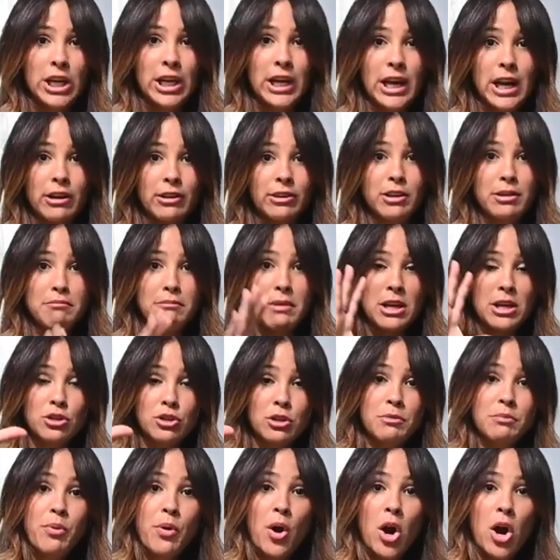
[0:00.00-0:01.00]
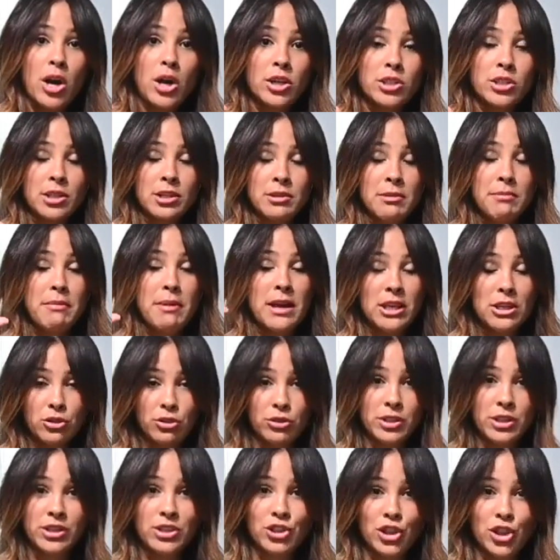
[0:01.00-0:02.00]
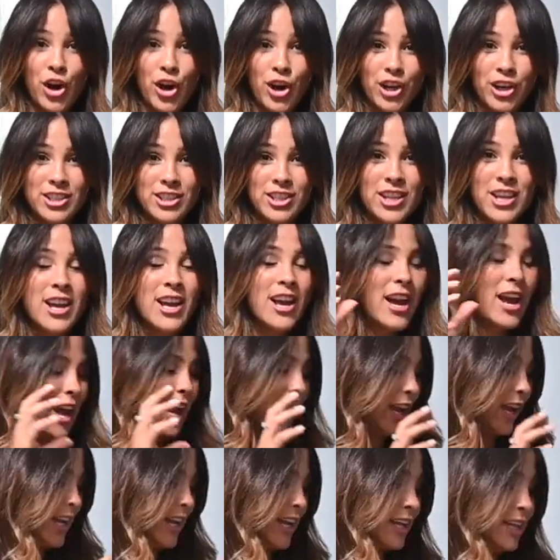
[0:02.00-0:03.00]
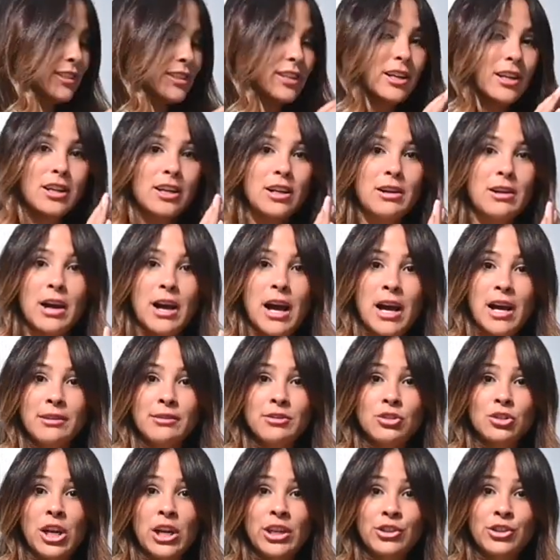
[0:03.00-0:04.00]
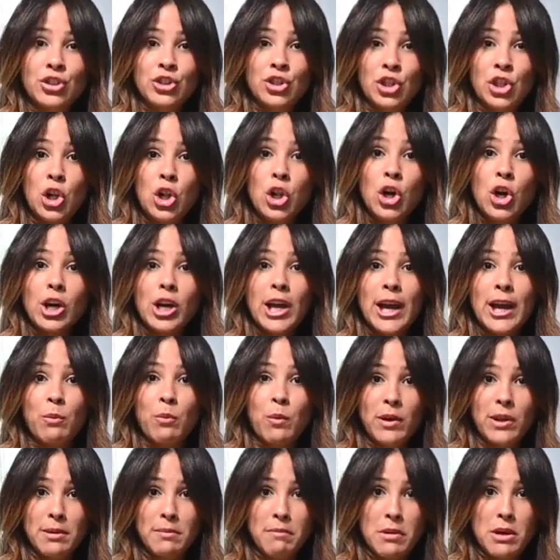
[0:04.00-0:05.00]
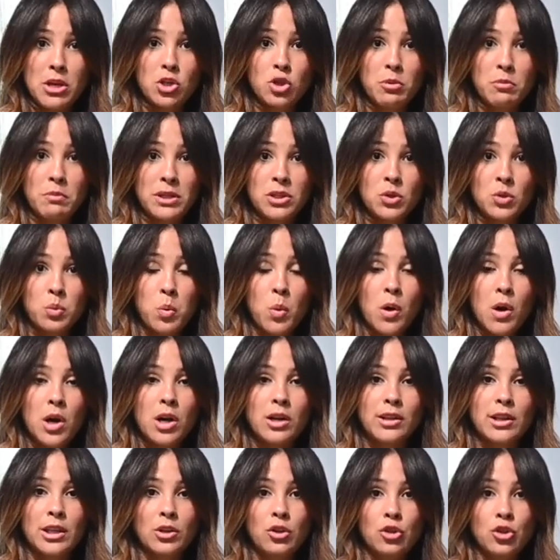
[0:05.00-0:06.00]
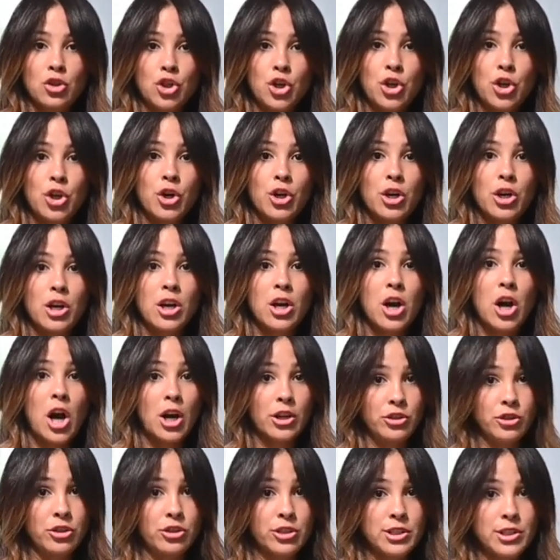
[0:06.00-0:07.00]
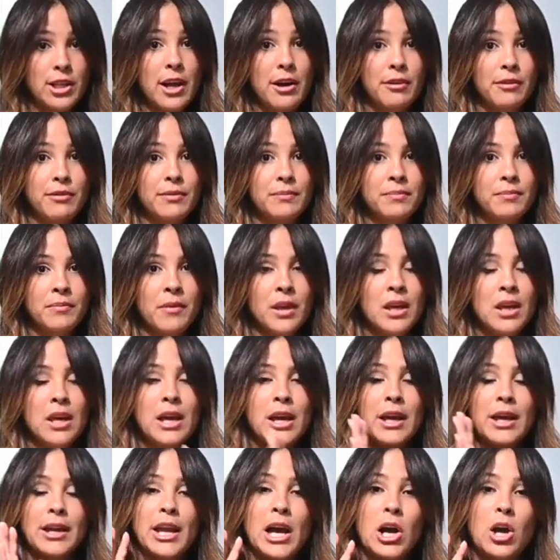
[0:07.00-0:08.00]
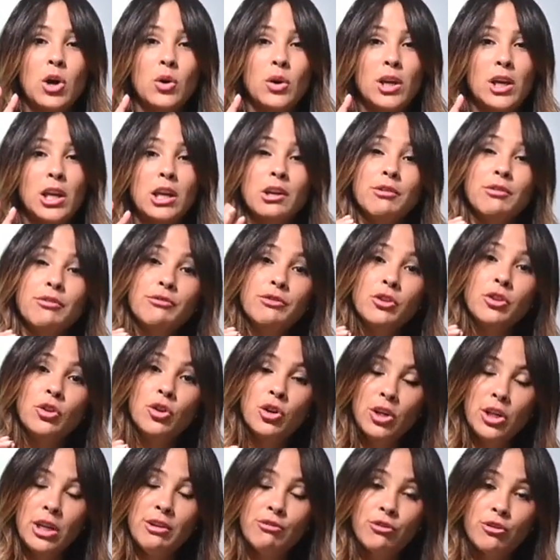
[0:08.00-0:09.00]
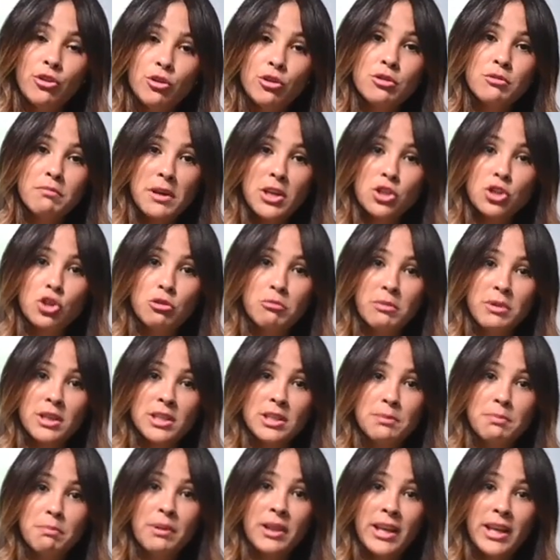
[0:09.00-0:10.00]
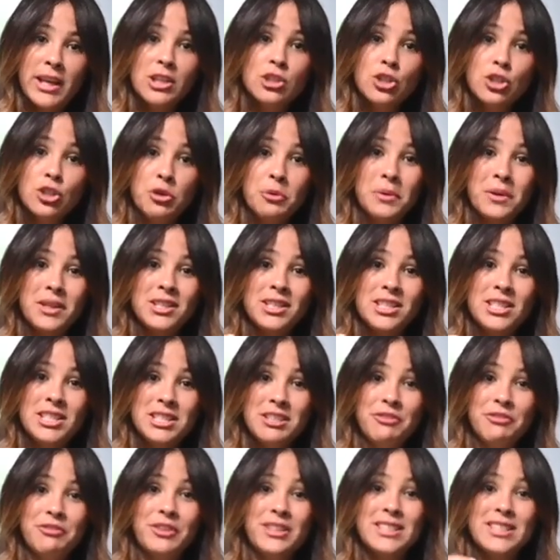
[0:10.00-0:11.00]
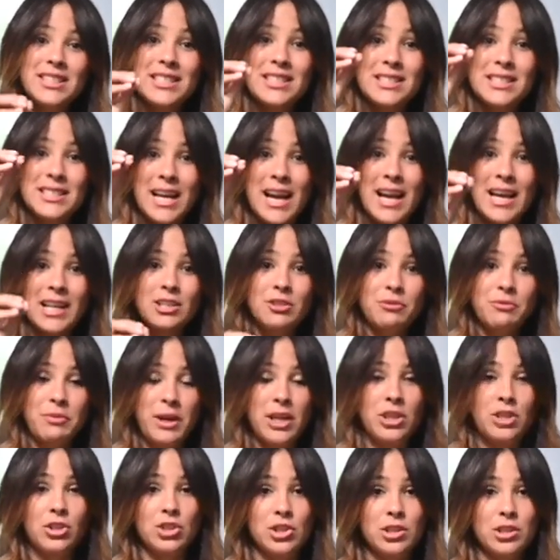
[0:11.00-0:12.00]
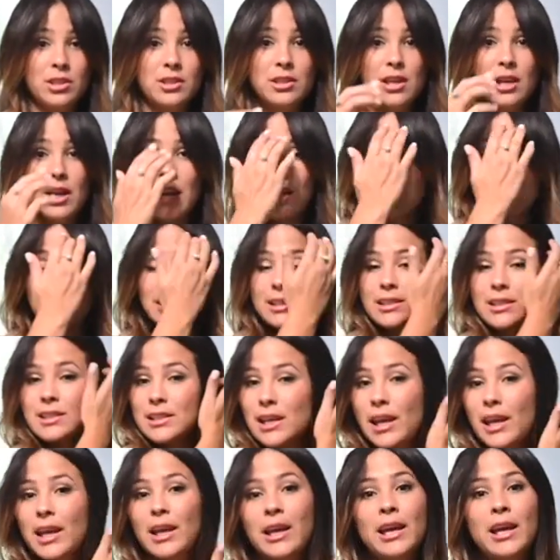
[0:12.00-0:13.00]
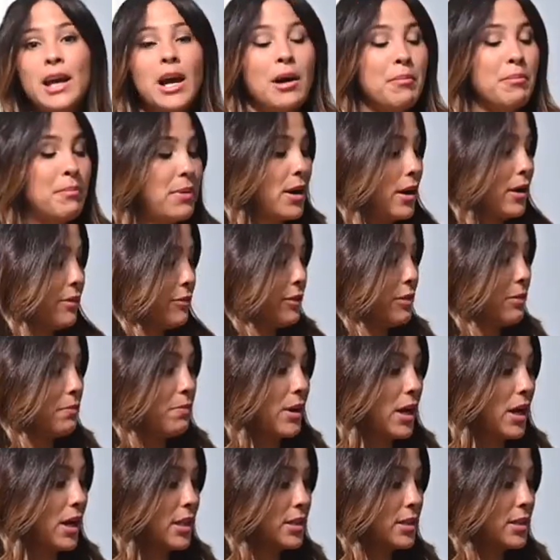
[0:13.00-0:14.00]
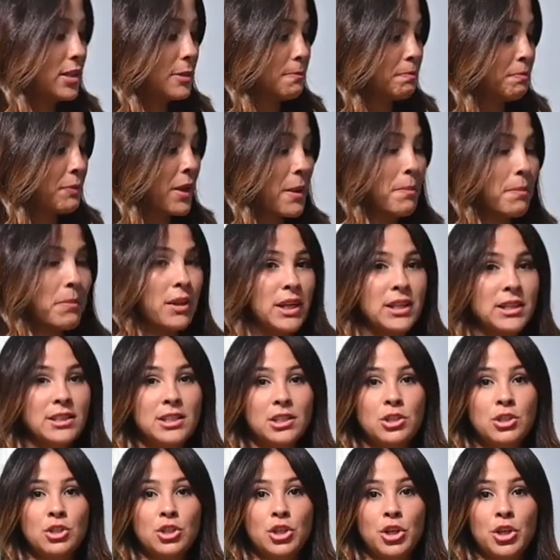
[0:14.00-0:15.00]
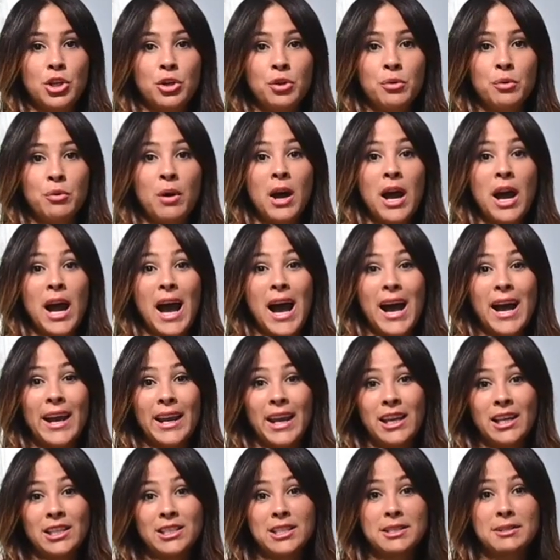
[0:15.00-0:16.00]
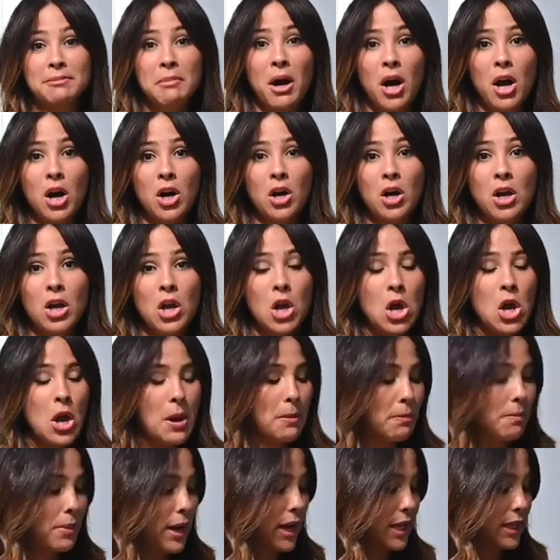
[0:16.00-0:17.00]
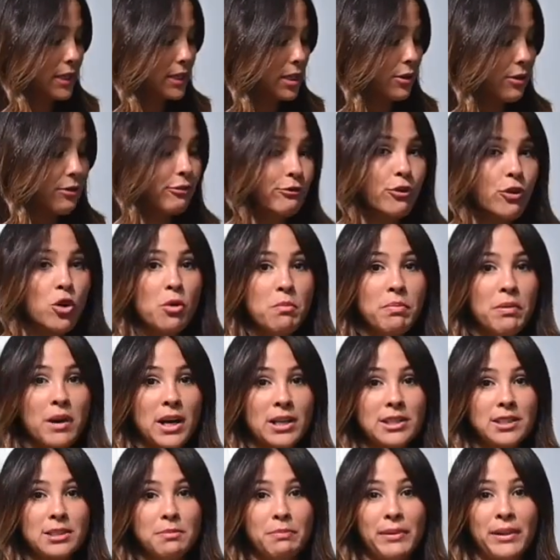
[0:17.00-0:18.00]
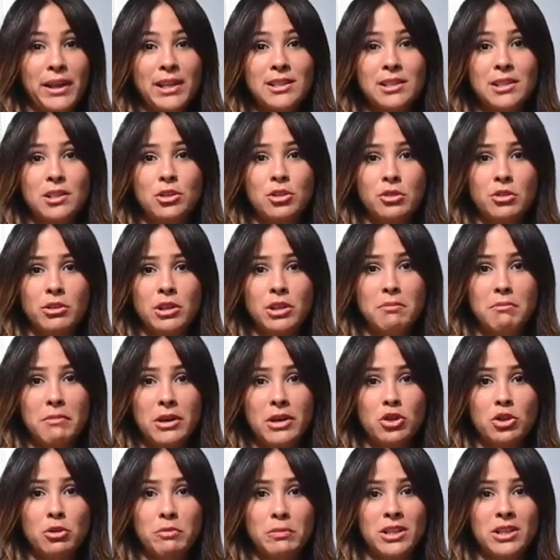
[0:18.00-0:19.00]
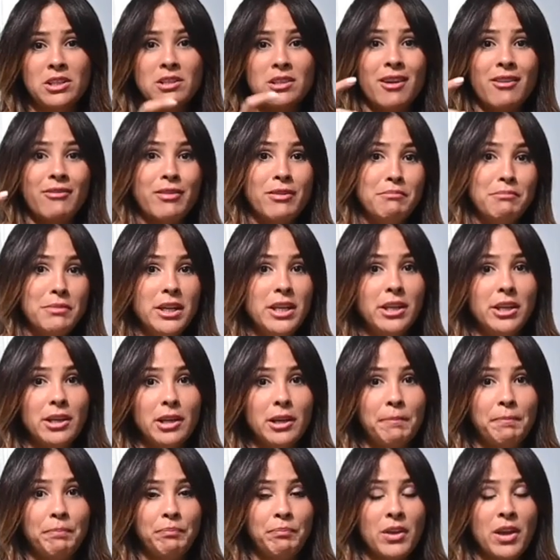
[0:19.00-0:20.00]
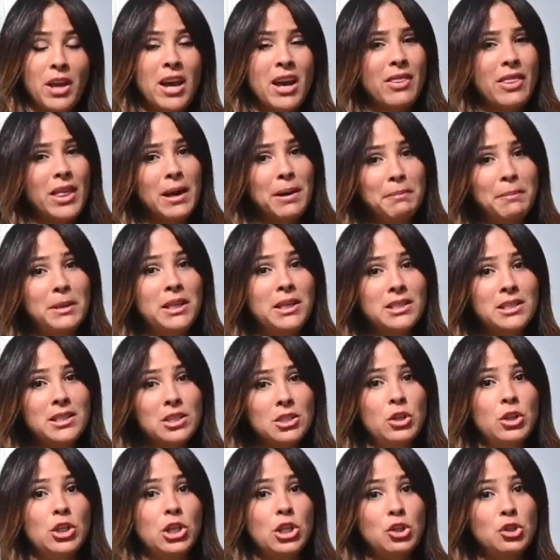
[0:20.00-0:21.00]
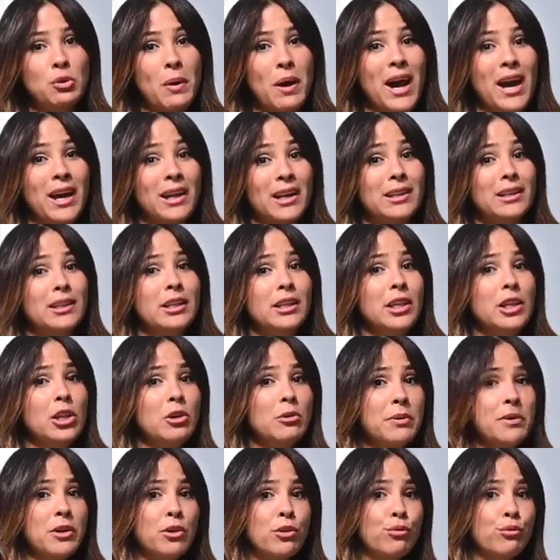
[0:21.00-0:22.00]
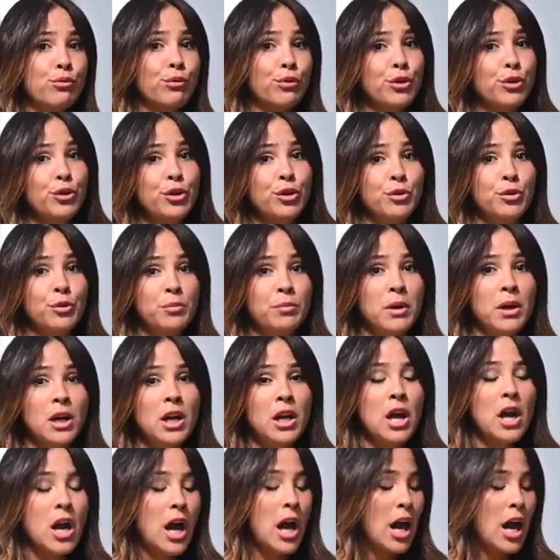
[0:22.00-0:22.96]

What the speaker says: Check out the measuring part, the measuring chart, and look at what the measurements were that you took on yourself. Now, if those measurements place you in different size ranges, let's say above the bust places you at a small, but full bust places you in the measurements of a medium, that means that you need to add a little bit of room